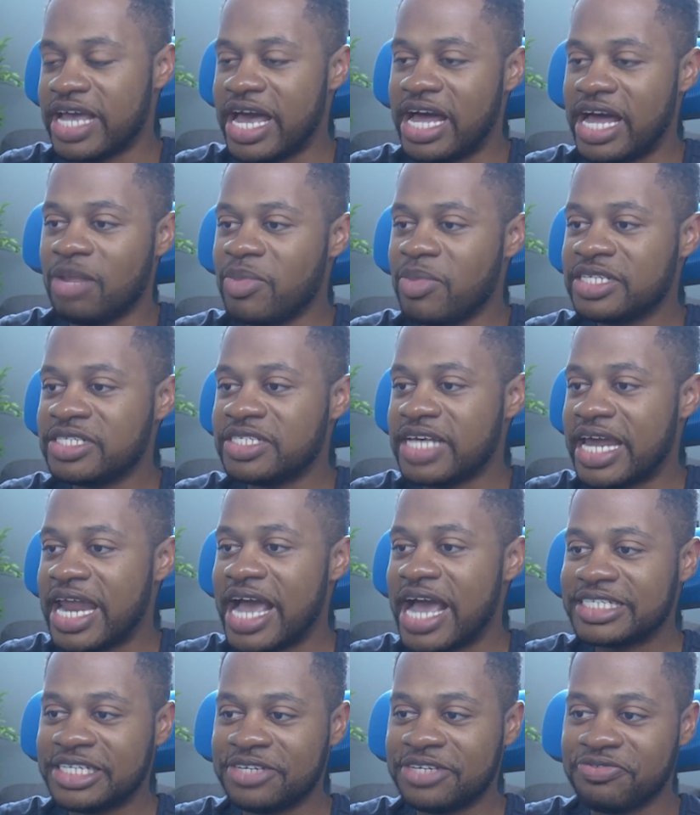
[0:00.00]
elements that
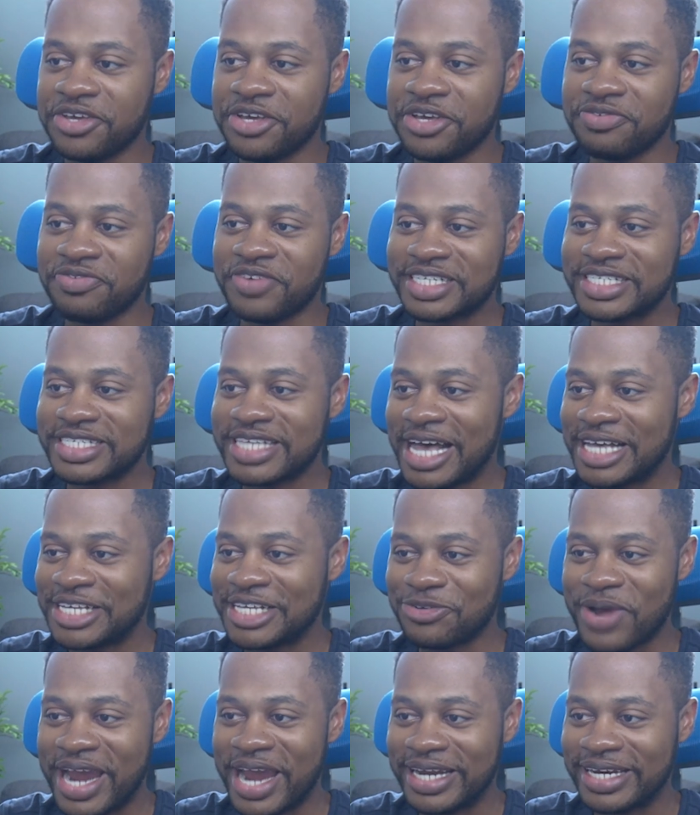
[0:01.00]
Action VFX
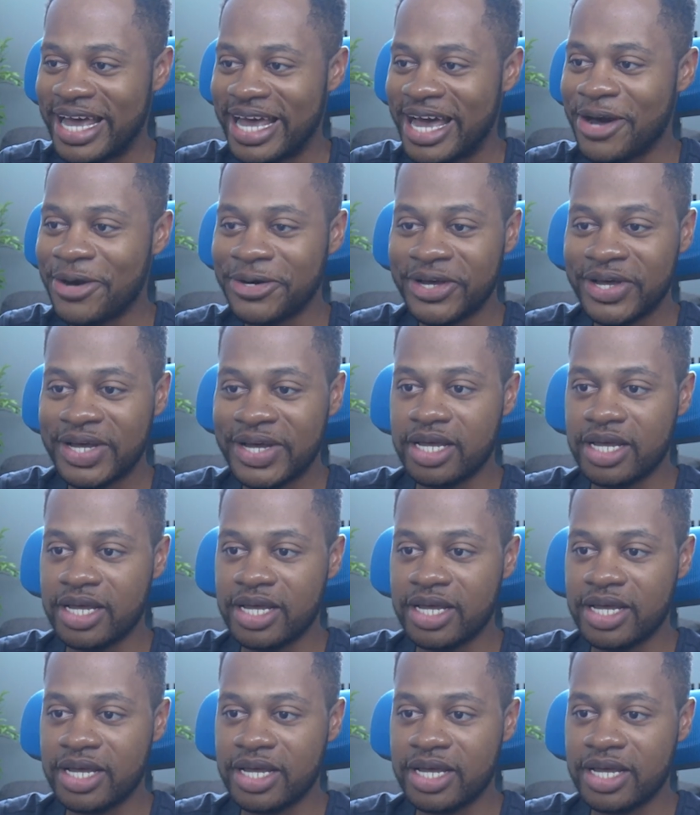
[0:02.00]
has right now,